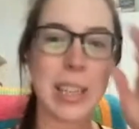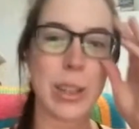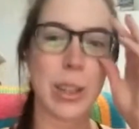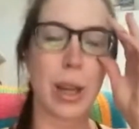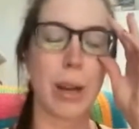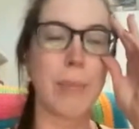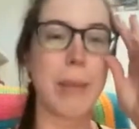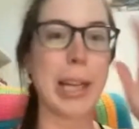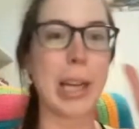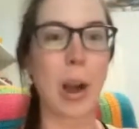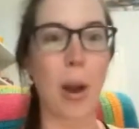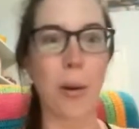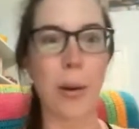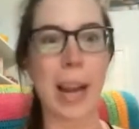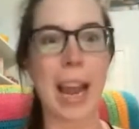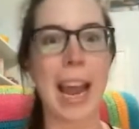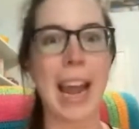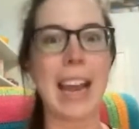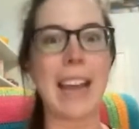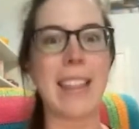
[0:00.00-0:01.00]
So I'm like,
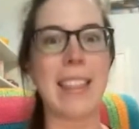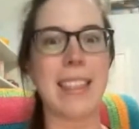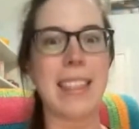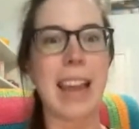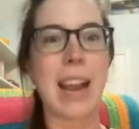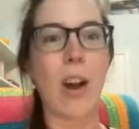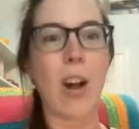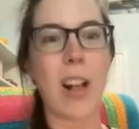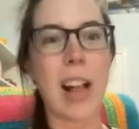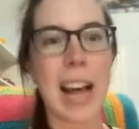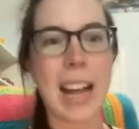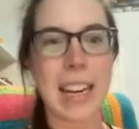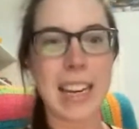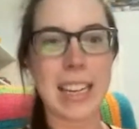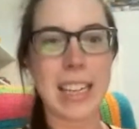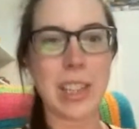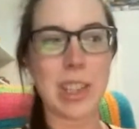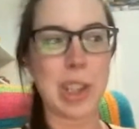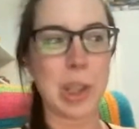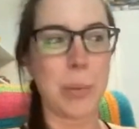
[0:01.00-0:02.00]
okay, they all had
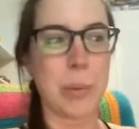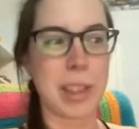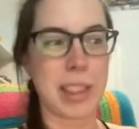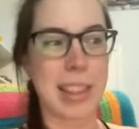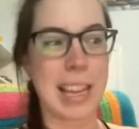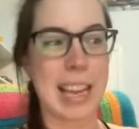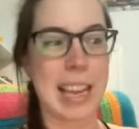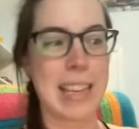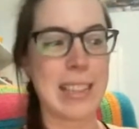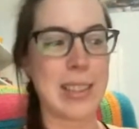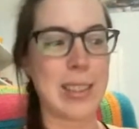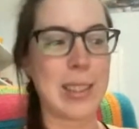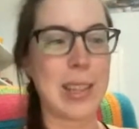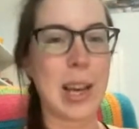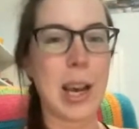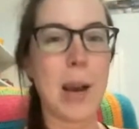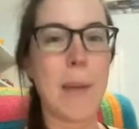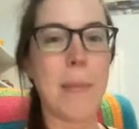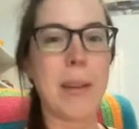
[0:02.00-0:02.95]
an issue with this.